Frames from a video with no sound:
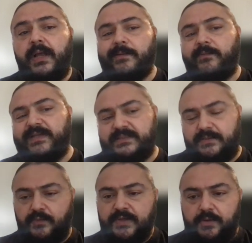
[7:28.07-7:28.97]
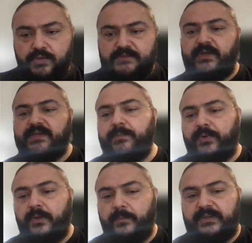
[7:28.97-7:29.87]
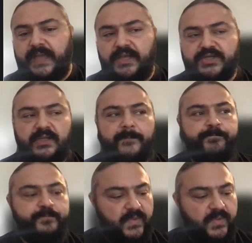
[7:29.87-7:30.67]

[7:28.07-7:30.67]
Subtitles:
Now, this query looks very simple, but actually